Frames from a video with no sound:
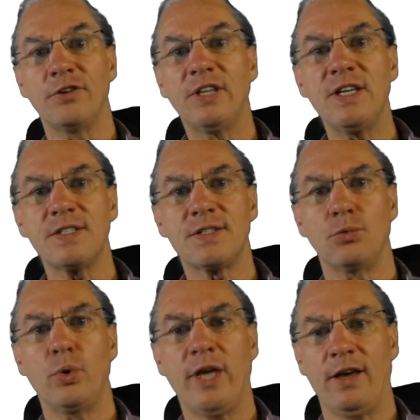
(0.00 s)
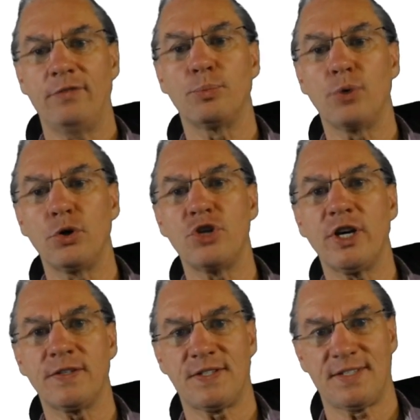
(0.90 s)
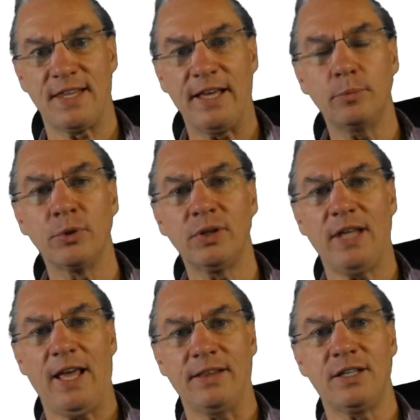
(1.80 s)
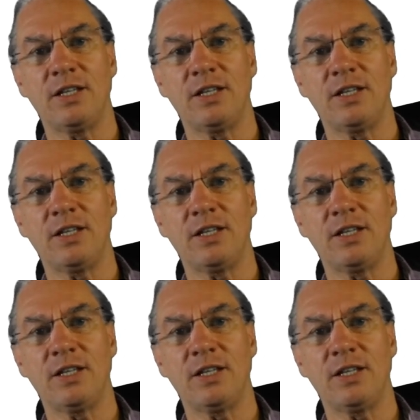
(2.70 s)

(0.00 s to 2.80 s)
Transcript: For this, we have the project statement, and